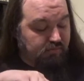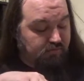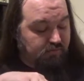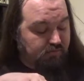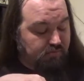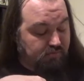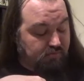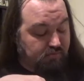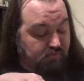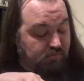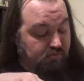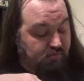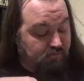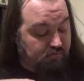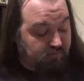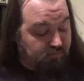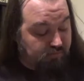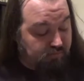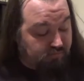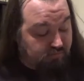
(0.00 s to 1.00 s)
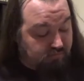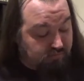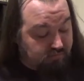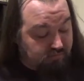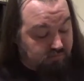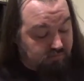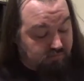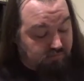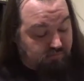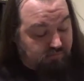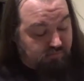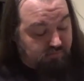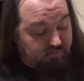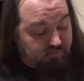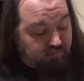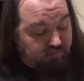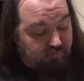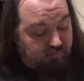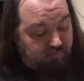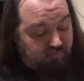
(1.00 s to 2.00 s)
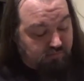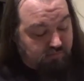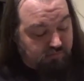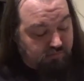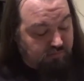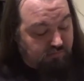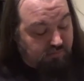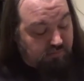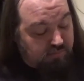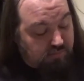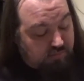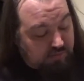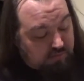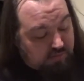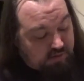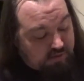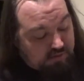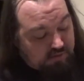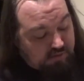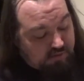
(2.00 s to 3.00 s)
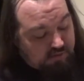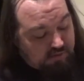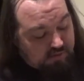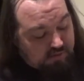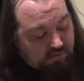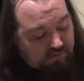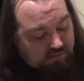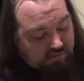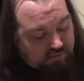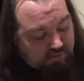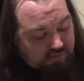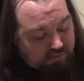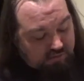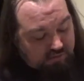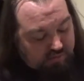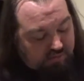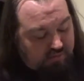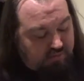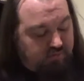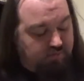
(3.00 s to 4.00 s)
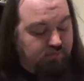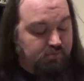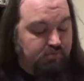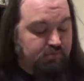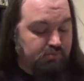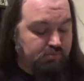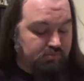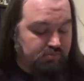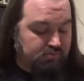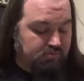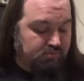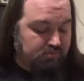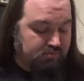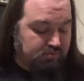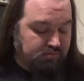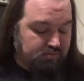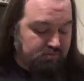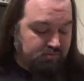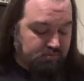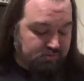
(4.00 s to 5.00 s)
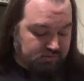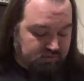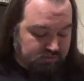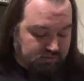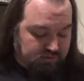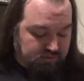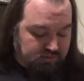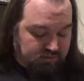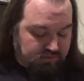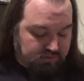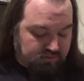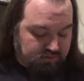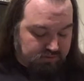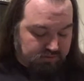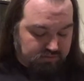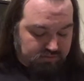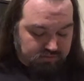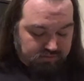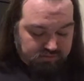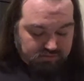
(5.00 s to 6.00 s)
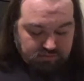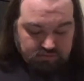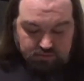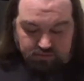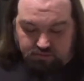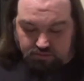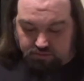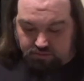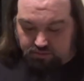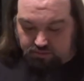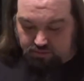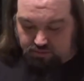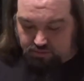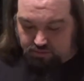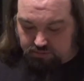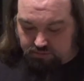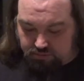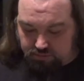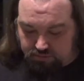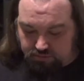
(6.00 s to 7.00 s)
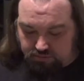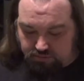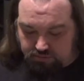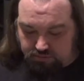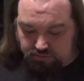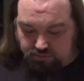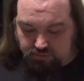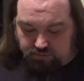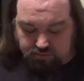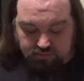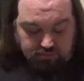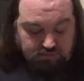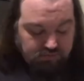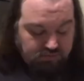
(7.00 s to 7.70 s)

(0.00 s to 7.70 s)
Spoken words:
(silence)